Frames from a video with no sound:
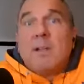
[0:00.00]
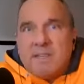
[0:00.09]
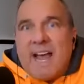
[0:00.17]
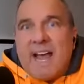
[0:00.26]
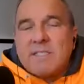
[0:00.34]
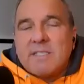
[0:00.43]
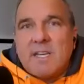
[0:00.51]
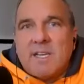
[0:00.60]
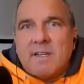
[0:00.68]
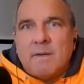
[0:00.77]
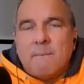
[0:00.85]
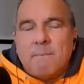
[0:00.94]
That's
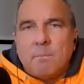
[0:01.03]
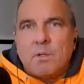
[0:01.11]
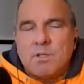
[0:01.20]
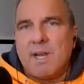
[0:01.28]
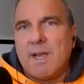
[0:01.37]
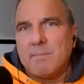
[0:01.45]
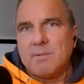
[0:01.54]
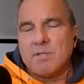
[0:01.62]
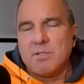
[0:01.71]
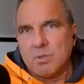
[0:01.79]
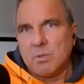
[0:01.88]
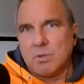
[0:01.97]
in Bush
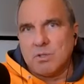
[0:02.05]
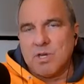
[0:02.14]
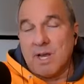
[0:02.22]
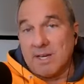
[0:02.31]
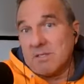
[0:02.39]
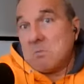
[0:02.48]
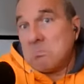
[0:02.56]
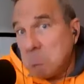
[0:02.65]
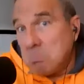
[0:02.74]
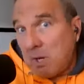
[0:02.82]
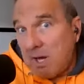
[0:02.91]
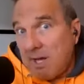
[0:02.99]
Hamdan's tool chest.
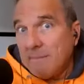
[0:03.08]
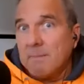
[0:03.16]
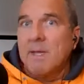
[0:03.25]
Okay.